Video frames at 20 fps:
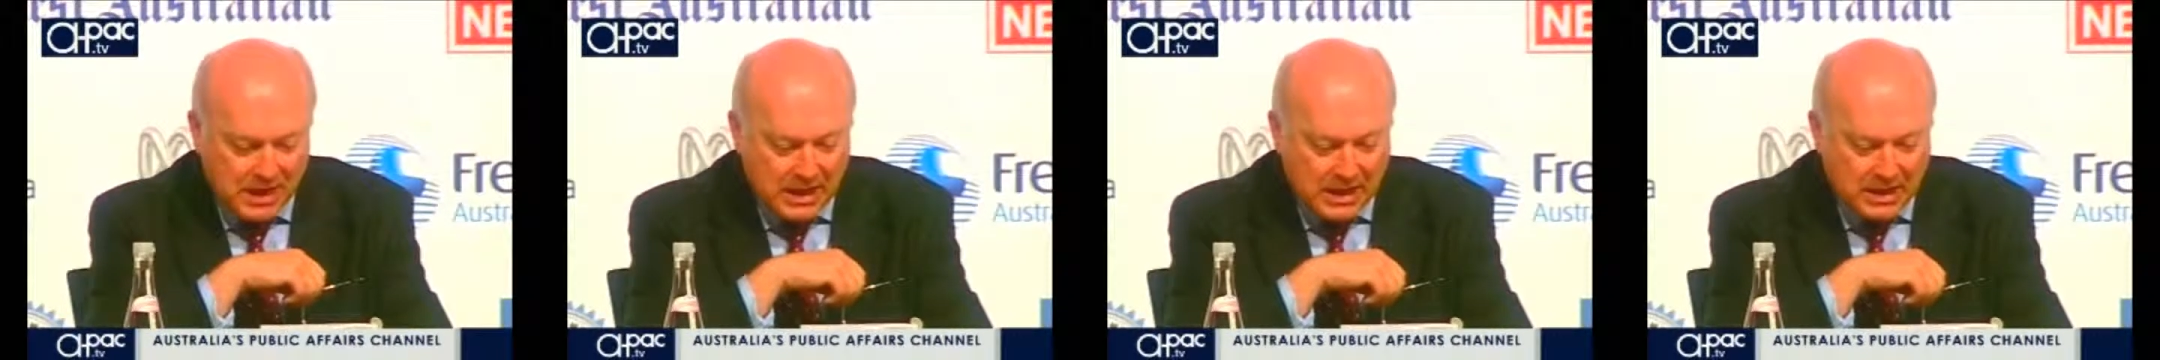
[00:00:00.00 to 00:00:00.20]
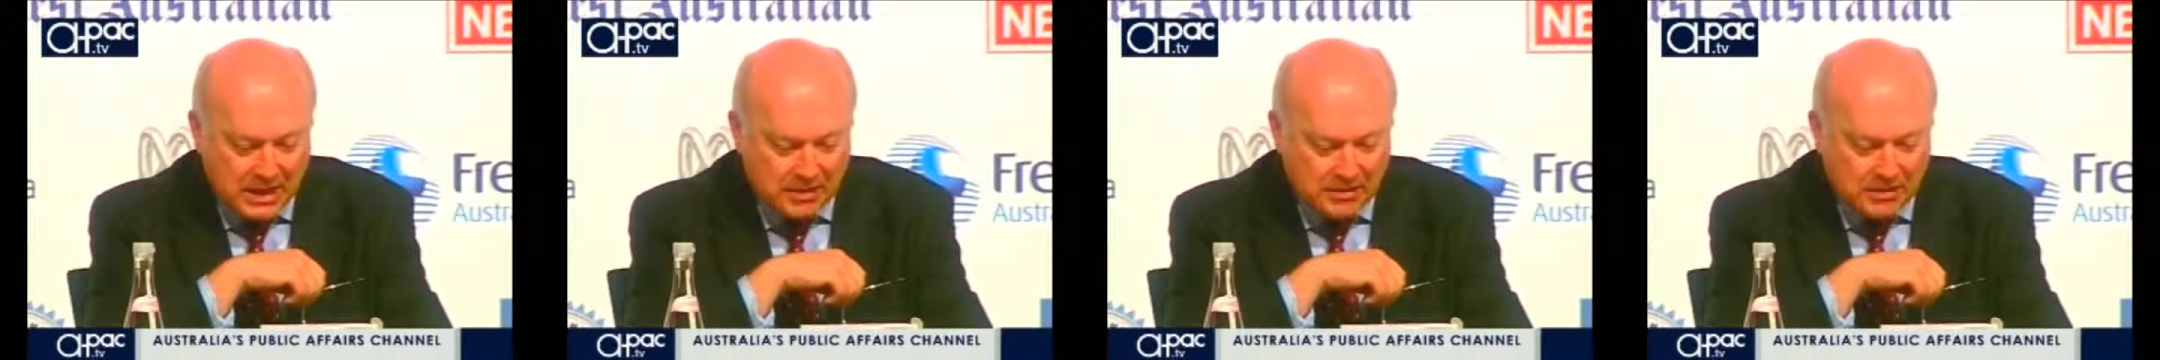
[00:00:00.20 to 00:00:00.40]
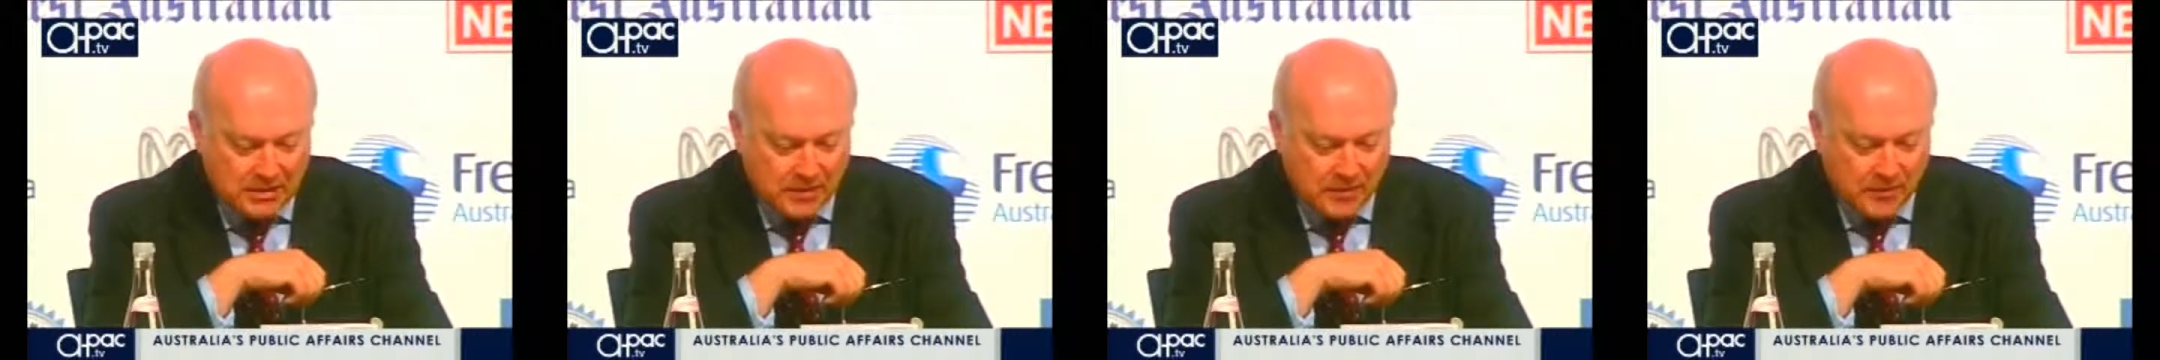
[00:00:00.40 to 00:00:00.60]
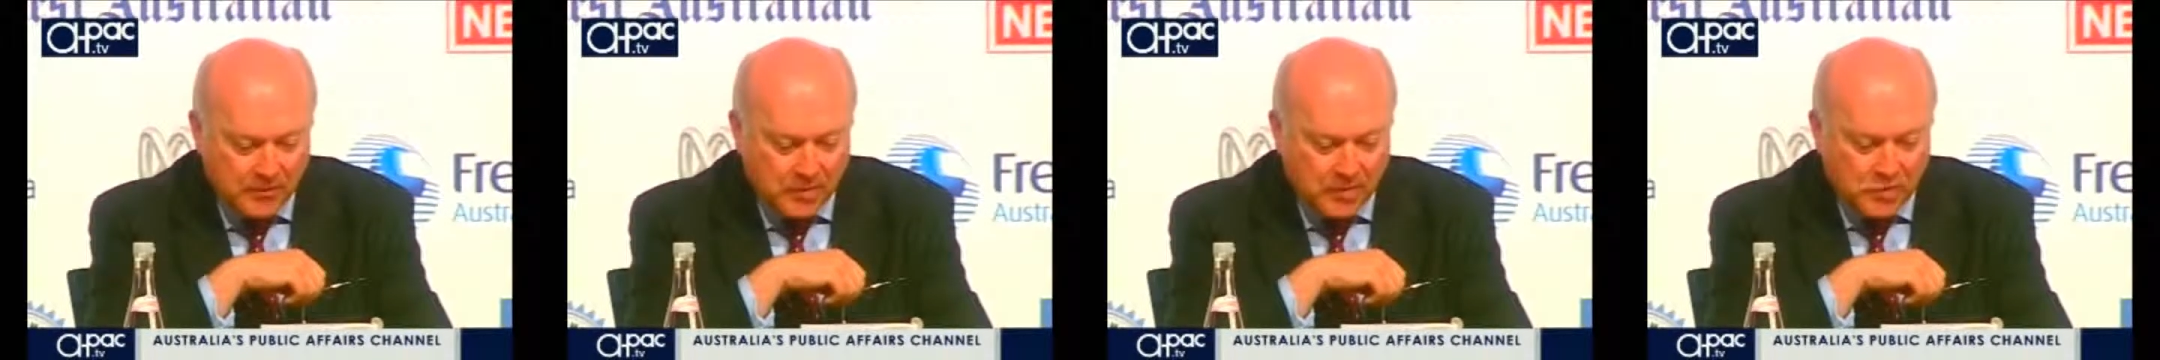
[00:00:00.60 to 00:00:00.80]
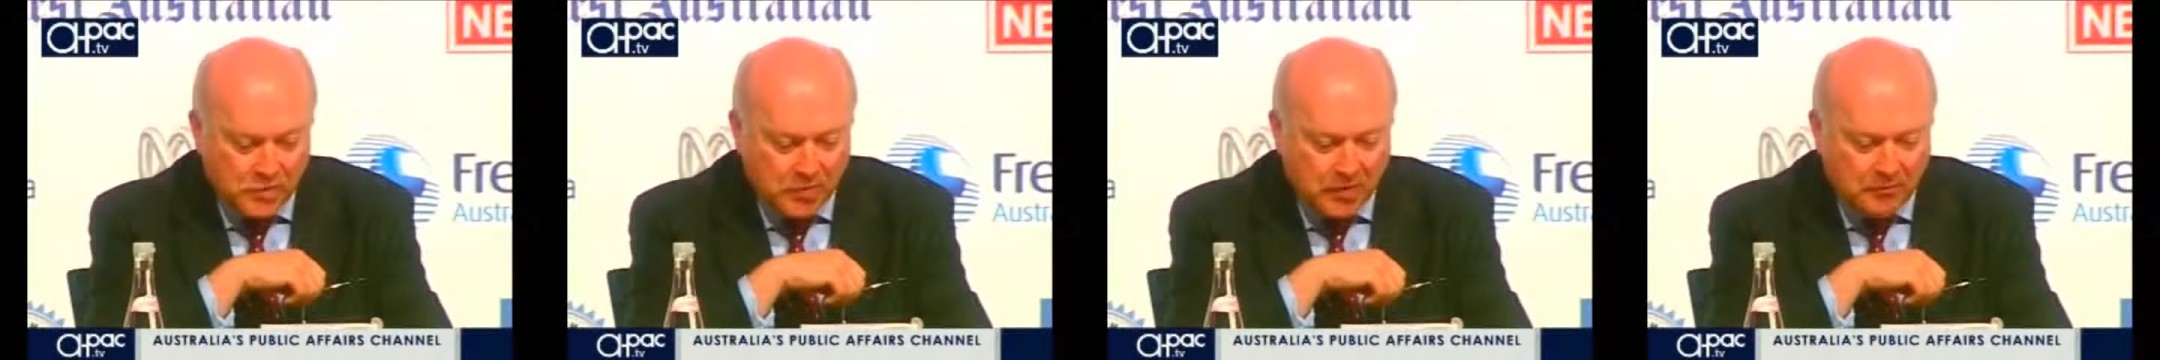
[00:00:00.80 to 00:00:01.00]
is
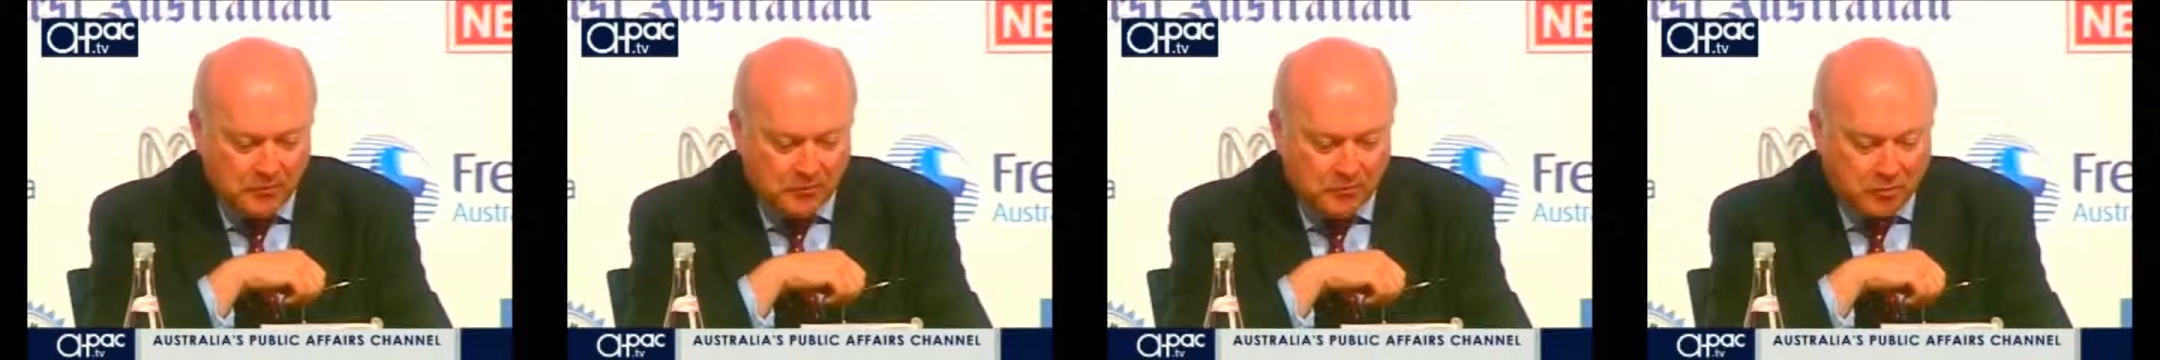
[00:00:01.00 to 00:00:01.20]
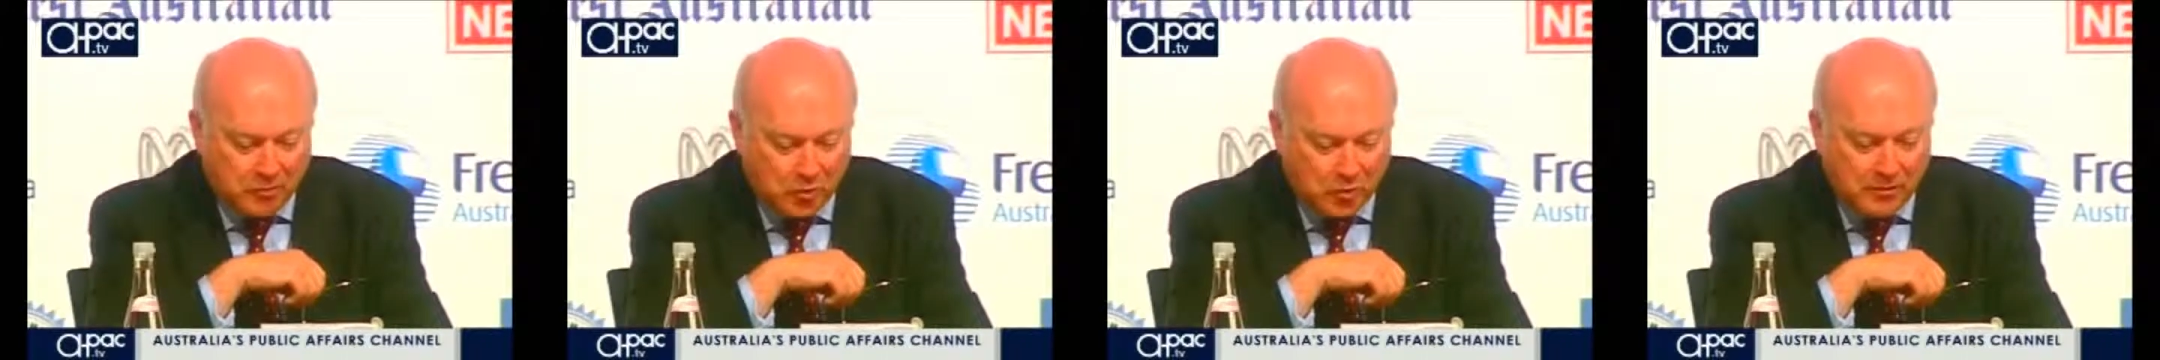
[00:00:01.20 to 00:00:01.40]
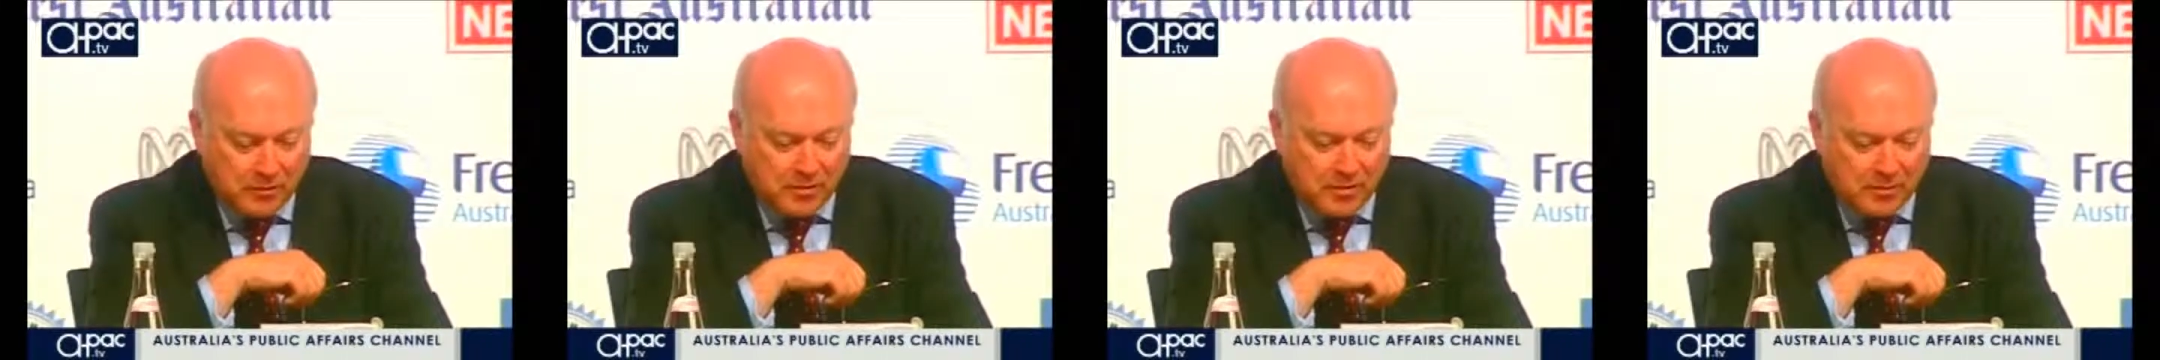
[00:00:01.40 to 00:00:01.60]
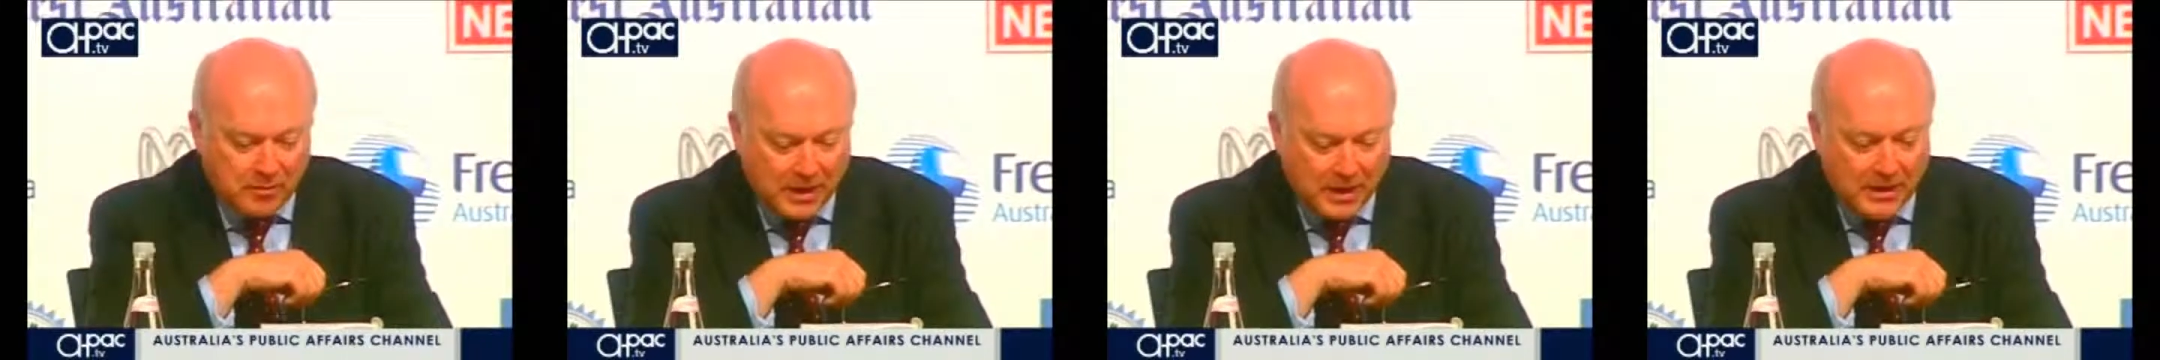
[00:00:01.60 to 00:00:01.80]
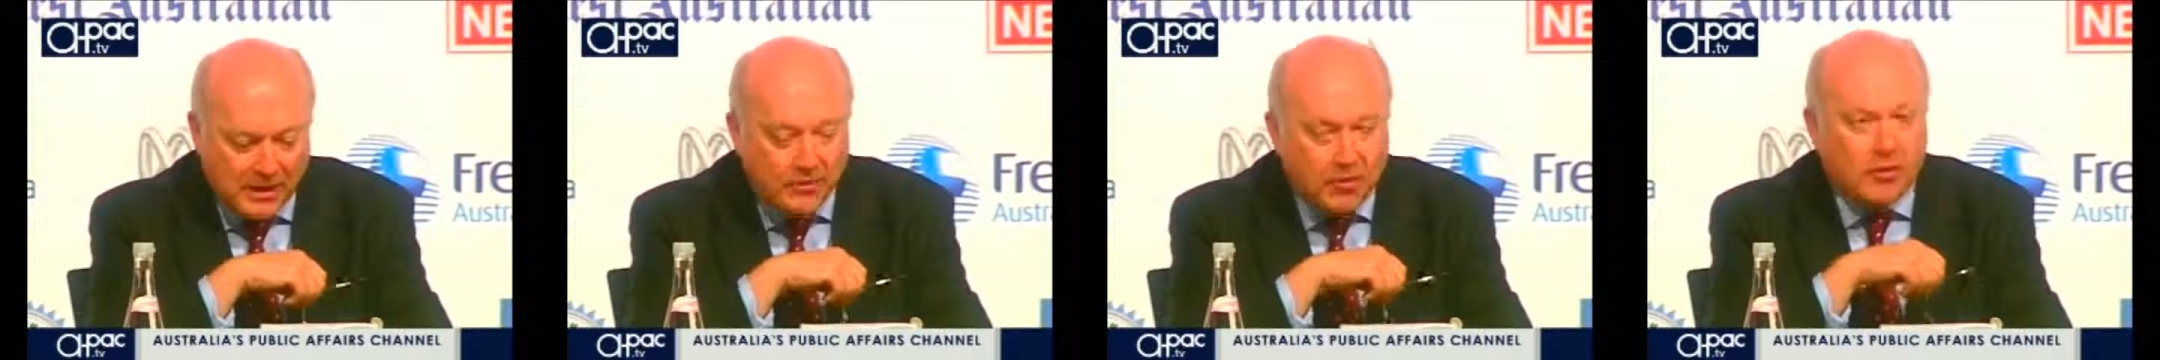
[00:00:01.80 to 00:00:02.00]
to inform
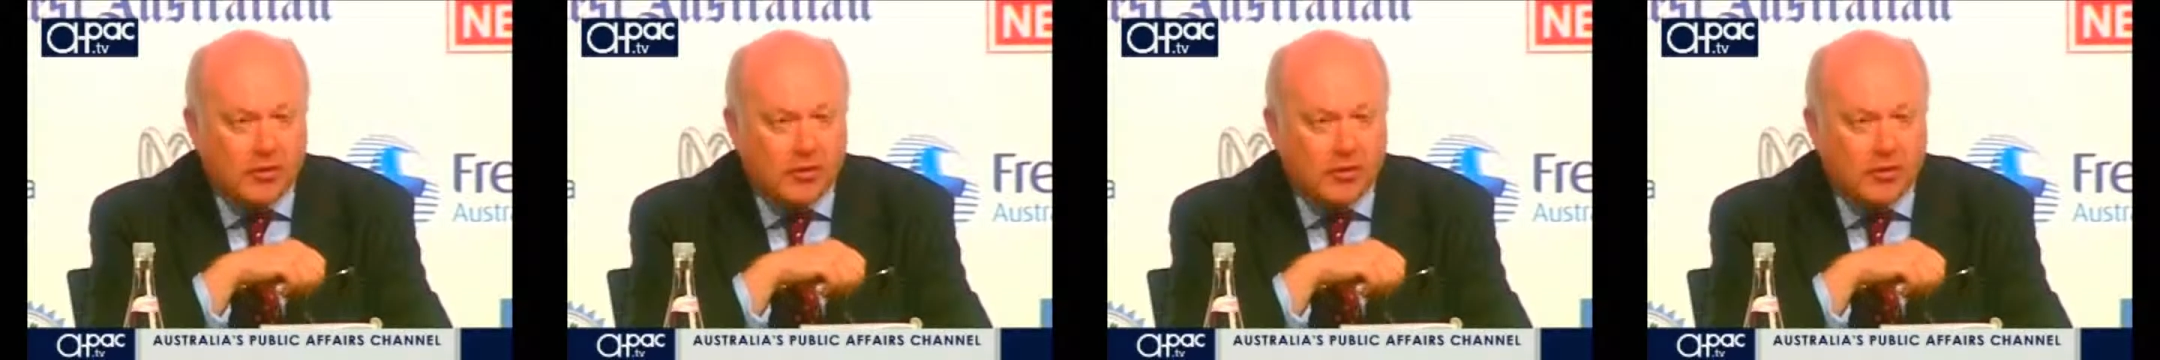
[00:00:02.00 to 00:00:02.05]
debate